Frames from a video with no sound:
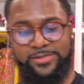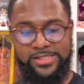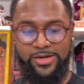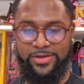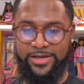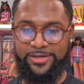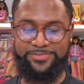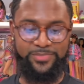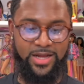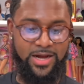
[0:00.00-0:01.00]
so yeah,
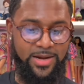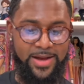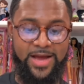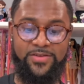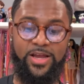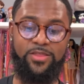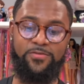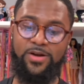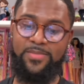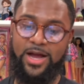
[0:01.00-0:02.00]
um, I have another
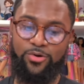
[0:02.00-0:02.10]
friend of mine